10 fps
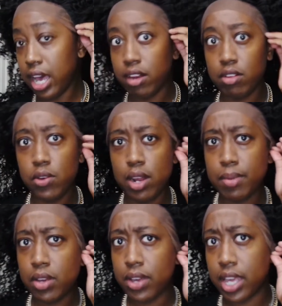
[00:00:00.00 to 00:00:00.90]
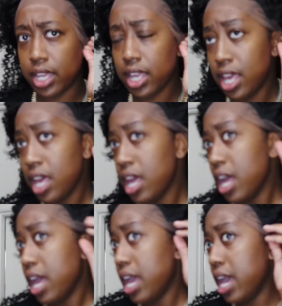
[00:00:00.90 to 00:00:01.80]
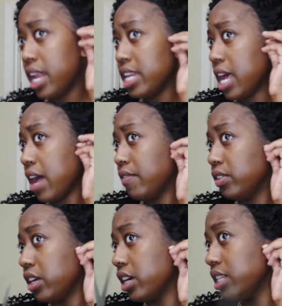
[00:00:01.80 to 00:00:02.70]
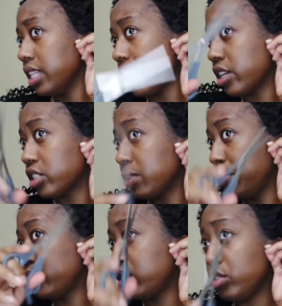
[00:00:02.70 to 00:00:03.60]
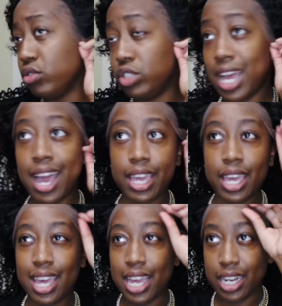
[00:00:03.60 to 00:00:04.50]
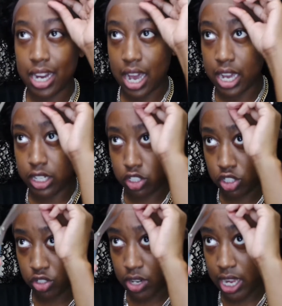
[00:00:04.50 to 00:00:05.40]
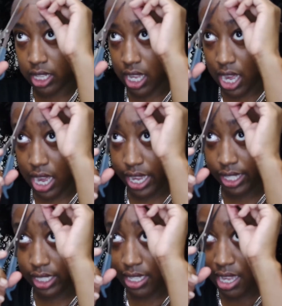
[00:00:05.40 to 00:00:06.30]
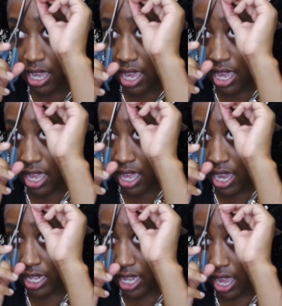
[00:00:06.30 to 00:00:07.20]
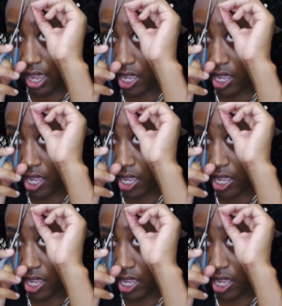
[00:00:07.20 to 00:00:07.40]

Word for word: I don't know what I'm doing. And I've learned like you're supposed to do jagged and not straight lines. And that